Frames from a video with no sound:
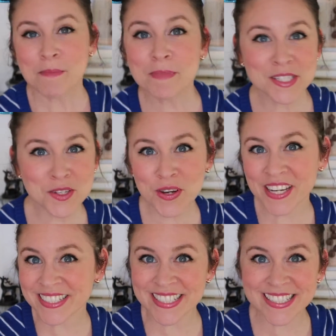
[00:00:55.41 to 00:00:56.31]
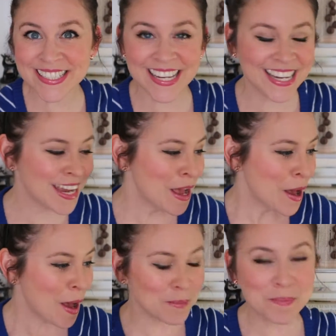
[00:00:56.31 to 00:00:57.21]
mystery Disney
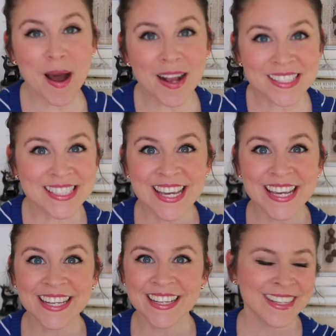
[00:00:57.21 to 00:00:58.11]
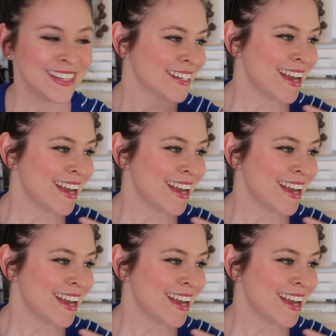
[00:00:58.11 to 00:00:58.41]
unboxing